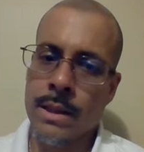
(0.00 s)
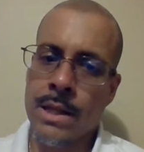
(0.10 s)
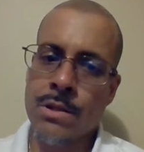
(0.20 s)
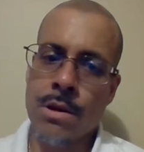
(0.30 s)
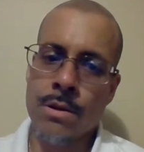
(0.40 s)

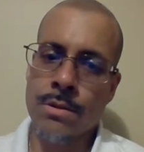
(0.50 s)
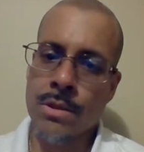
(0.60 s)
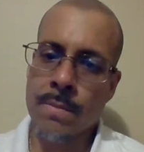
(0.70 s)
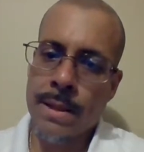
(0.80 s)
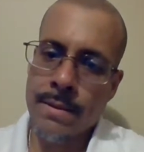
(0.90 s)
There's
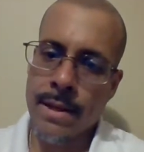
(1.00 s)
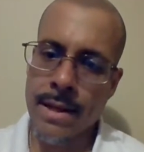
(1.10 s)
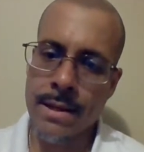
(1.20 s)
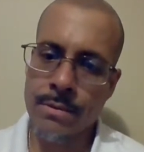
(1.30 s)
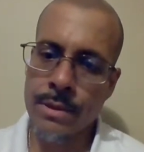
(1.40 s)
articles about that.
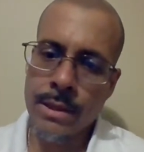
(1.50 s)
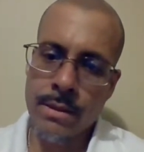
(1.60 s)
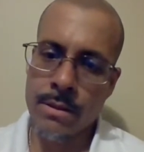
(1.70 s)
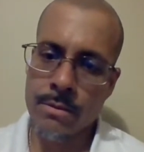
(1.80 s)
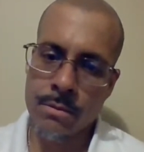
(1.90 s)
I don't really
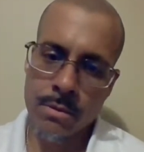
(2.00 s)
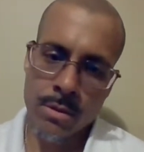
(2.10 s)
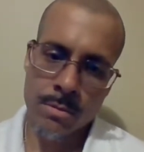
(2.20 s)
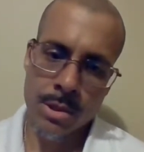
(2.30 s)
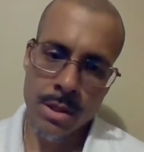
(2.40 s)
know. You
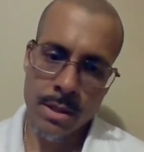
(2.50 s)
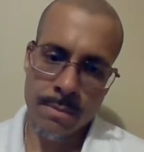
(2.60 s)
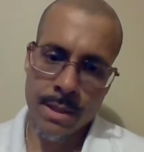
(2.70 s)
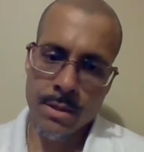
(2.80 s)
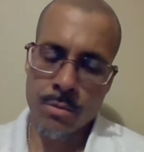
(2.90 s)
know what I'm saying?
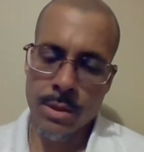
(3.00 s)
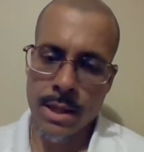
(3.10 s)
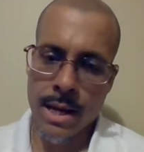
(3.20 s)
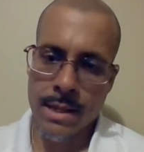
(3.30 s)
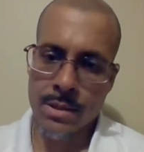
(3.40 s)
I'm not the one
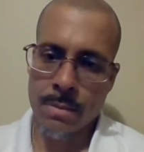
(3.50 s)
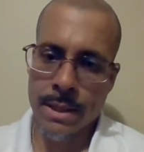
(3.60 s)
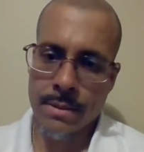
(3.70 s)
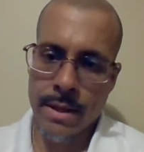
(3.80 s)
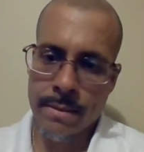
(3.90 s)
to ask
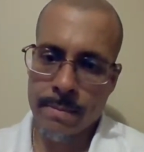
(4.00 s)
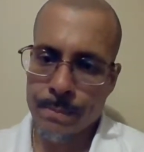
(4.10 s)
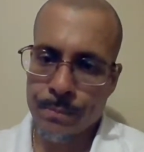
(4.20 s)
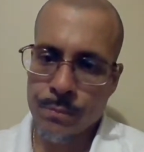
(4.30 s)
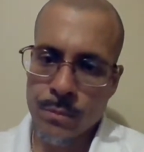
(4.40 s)
about that.
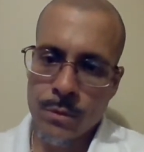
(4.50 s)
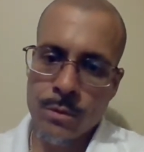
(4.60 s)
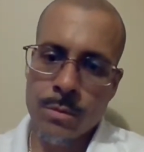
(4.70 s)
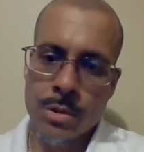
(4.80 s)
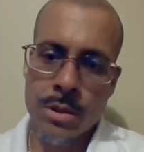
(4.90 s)
You
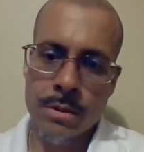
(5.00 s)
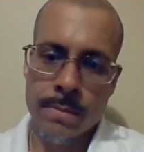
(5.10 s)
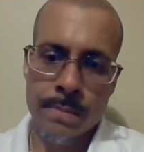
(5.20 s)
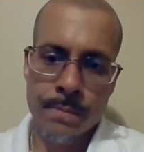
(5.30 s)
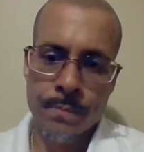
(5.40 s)
know what I'm saying?
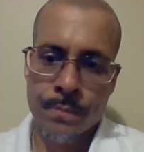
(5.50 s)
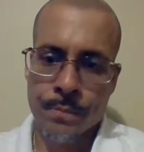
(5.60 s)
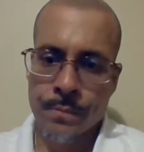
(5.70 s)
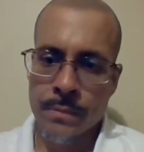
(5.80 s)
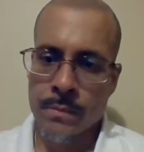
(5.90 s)

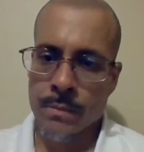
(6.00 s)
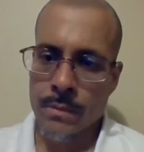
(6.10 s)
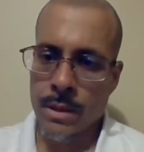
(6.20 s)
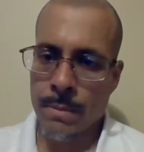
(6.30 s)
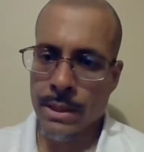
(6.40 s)

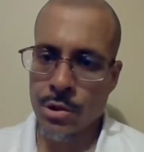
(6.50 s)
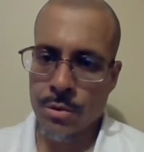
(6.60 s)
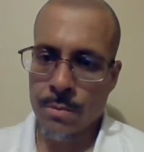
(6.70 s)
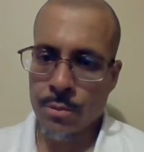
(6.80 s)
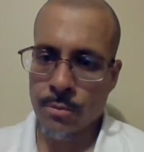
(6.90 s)
About the
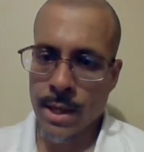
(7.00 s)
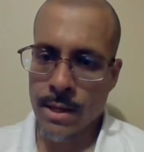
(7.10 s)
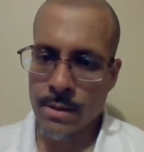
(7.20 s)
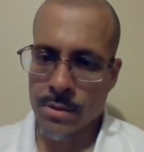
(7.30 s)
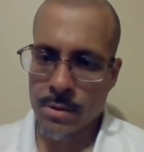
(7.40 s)
show and prove, that
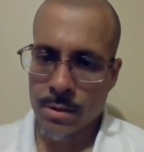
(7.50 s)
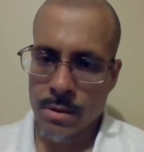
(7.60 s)
is.